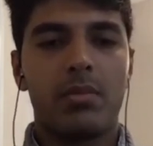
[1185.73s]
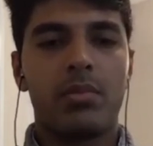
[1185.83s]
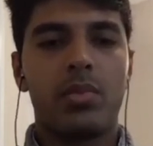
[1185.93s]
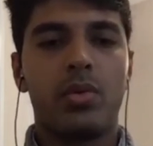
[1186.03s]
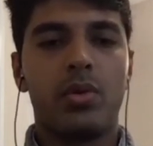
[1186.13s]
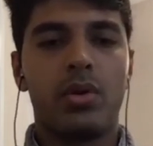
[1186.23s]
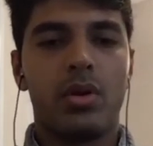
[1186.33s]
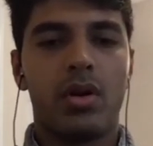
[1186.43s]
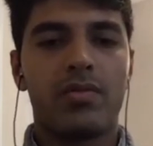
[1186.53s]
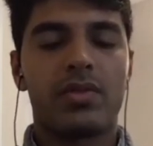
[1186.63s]
like
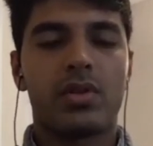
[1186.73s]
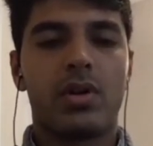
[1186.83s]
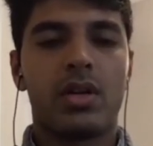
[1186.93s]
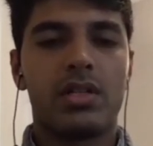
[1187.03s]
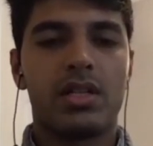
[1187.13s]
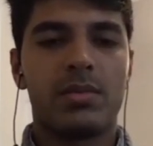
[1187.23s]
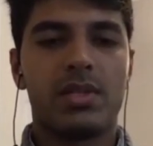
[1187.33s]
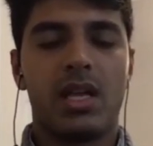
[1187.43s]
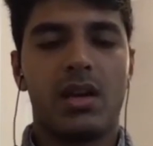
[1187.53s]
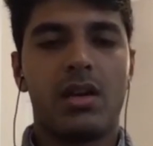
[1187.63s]
pool of
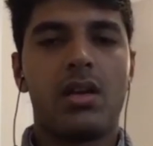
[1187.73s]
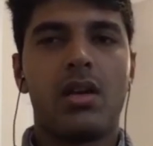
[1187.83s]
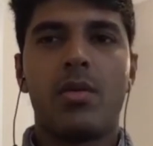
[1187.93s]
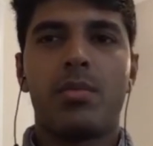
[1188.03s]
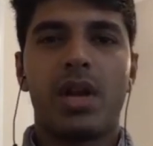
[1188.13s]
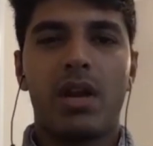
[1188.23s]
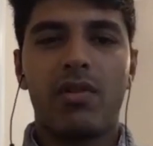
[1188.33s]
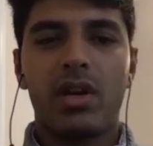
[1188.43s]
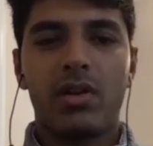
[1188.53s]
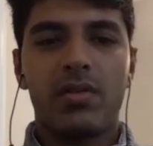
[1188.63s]
scholarships than
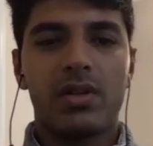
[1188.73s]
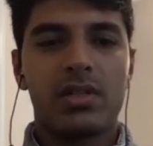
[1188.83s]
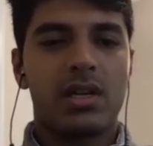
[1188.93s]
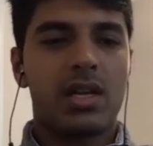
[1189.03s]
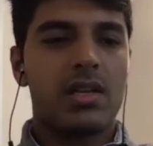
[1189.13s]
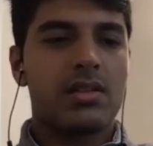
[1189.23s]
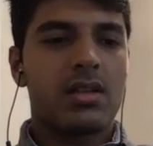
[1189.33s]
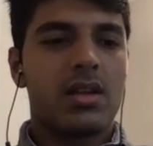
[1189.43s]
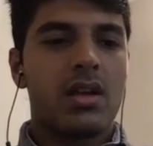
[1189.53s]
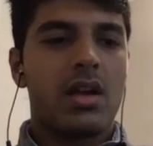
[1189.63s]
private
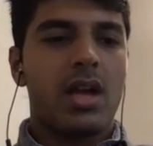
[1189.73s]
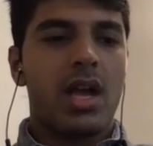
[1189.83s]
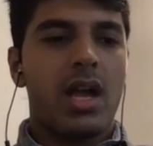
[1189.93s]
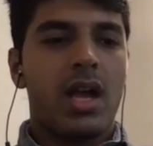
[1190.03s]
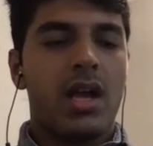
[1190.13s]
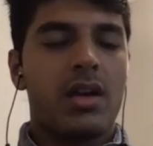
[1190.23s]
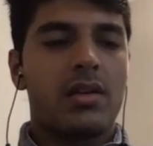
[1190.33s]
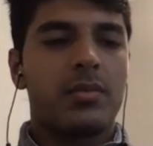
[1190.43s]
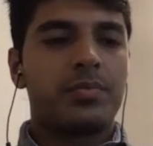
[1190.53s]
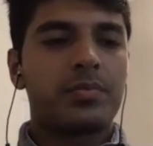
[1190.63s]
universities,
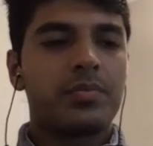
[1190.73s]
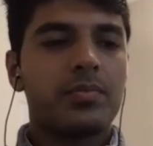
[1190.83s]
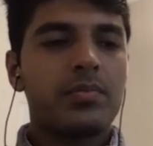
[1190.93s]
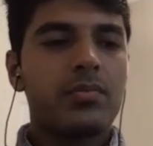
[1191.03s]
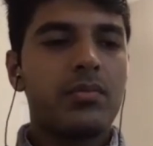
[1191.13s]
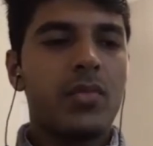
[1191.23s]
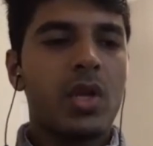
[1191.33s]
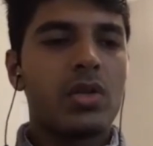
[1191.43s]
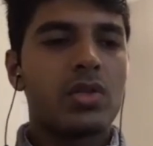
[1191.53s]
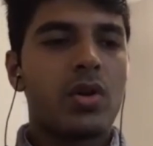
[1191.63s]
and
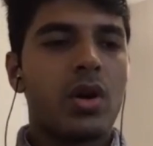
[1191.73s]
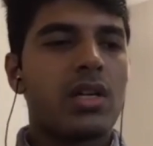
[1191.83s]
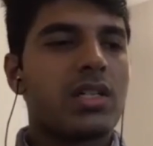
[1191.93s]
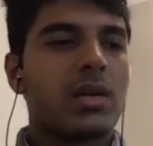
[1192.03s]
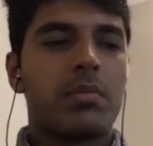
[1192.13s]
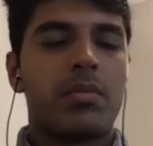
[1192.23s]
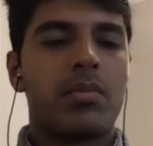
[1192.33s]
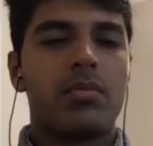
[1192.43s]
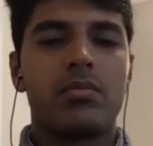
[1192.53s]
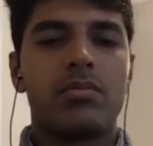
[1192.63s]

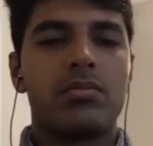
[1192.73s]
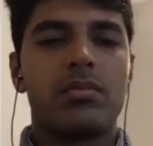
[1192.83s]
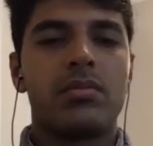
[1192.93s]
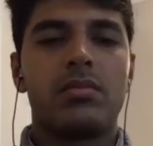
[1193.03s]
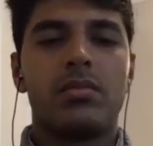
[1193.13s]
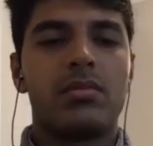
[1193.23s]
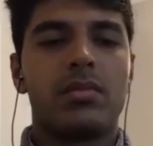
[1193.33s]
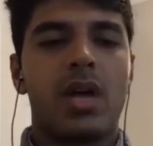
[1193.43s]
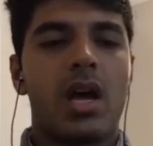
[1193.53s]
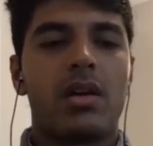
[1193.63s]
scholarships
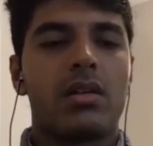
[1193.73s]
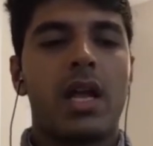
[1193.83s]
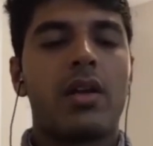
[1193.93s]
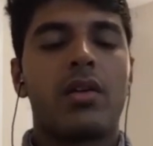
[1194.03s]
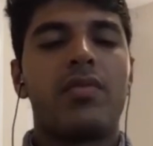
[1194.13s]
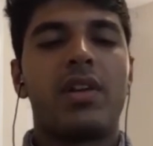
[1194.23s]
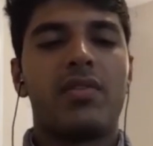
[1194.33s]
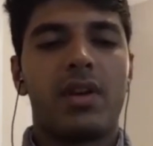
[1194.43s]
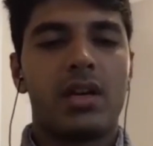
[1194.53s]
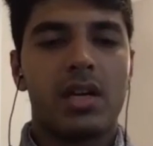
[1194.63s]
are like of
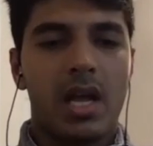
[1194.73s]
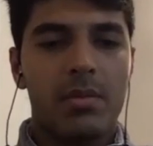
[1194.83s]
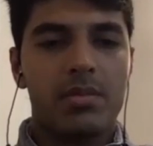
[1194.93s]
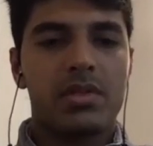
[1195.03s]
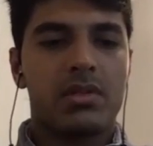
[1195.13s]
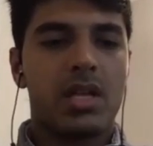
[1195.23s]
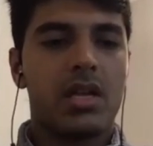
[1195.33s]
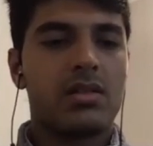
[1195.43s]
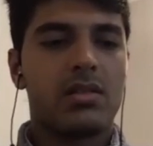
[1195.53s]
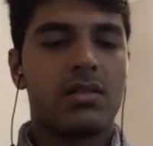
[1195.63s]
different types.
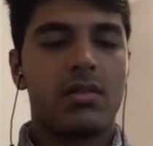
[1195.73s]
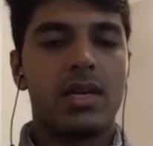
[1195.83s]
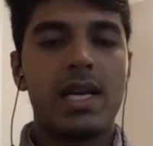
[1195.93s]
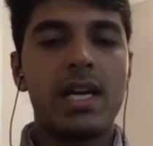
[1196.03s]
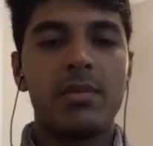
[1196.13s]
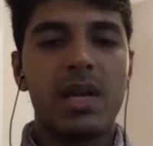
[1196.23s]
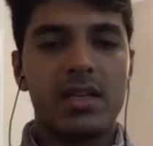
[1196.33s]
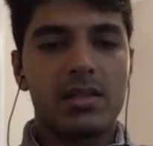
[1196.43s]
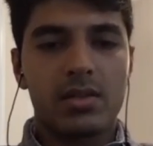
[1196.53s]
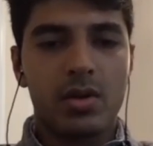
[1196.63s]
There is a
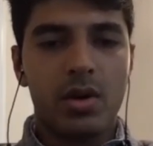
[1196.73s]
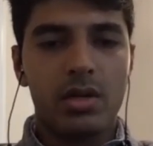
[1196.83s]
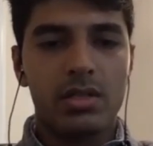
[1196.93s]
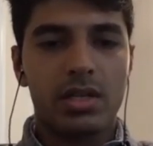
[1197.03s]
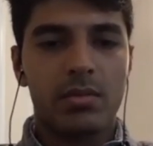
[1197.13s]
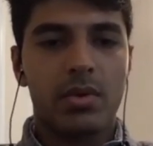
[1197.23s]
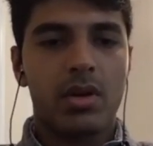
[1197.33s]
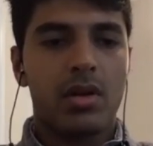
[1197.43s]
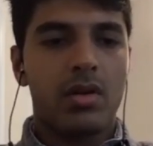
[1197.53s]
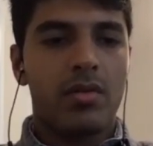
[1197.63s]
need-based scholarship
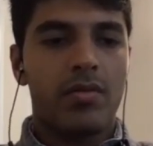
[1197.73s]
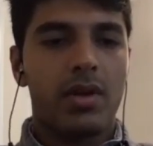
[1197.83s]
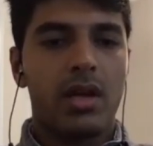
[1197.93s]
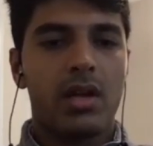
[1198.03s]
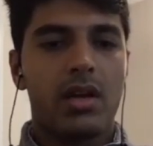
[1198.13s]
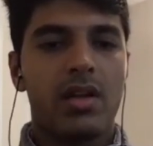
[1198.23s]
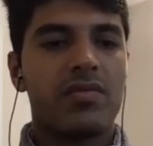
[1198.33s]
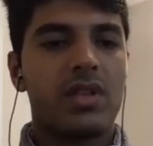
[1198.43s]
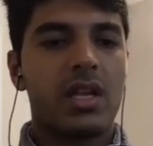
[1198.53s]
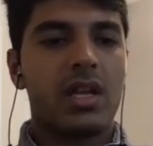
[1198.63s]
where
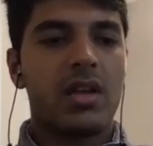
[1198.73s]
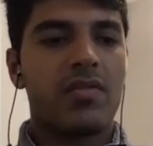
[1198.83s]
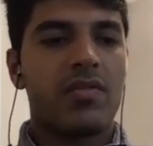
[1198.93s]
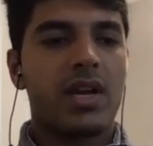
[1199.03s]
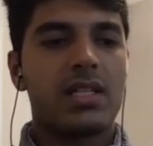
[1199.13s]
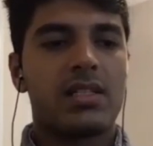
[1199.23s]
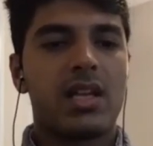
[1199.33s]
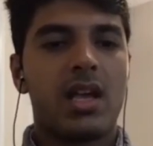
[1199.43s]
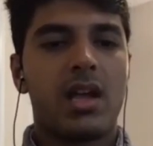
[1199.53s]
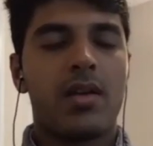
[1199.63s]
if let's